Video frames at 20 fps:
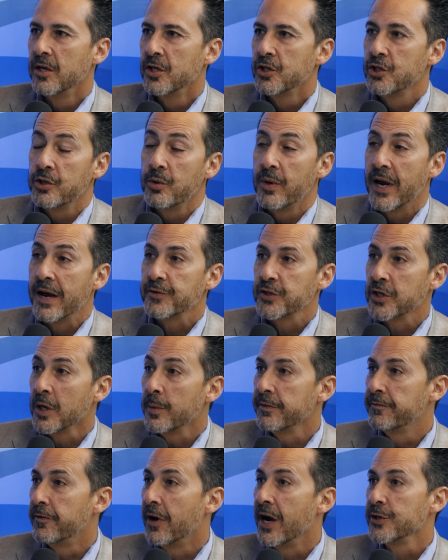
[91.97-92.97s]
So you have some
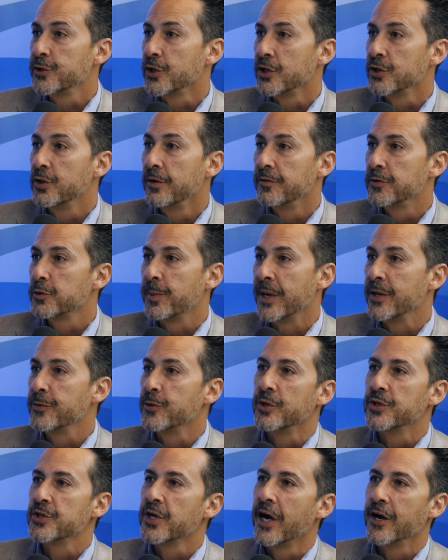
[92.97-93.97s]
advisors who have spent their
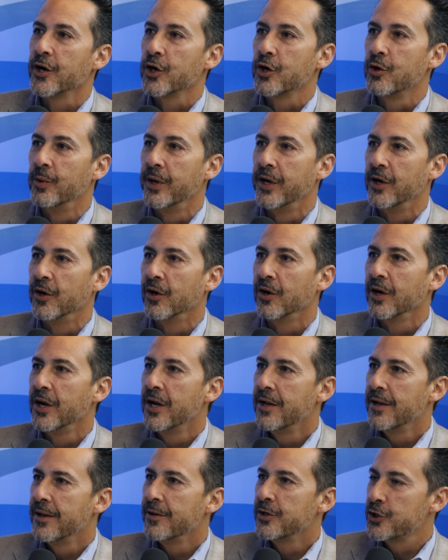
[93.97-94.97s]
entire career
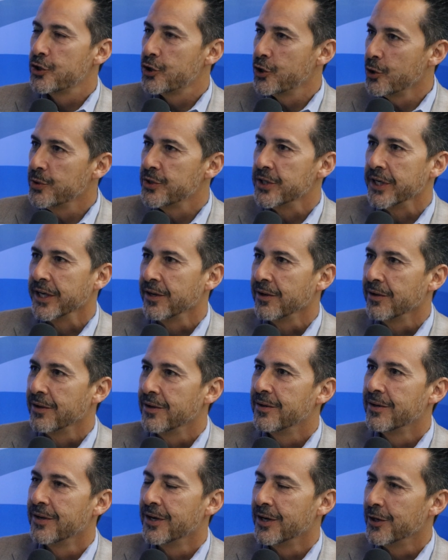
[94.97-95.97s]
choosing
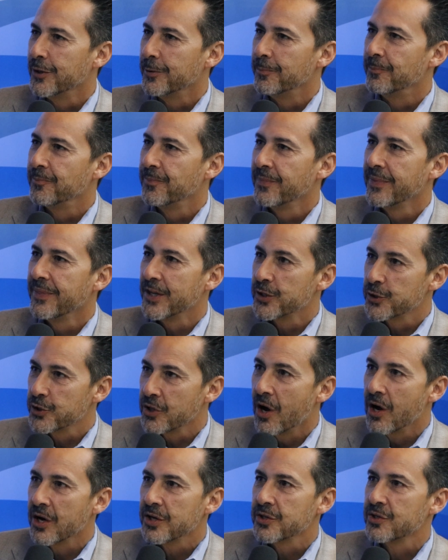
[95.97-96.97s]
the
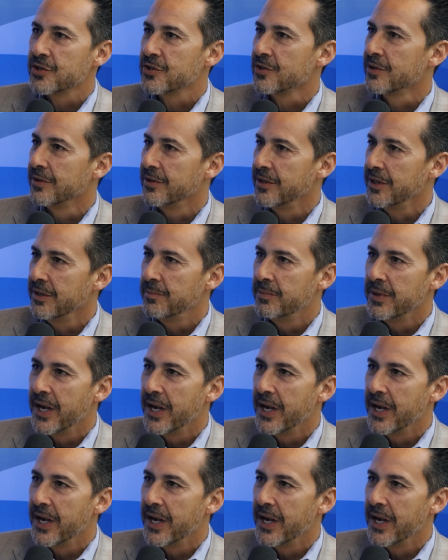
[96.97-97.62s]
stocks, the